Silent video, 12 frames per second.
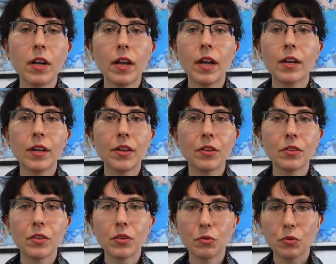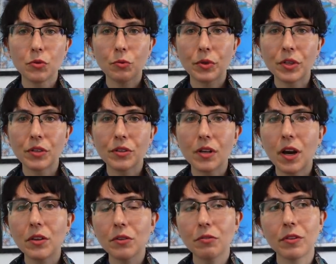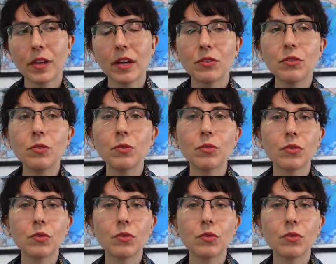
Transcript: and I thought that this was a really good color for that too.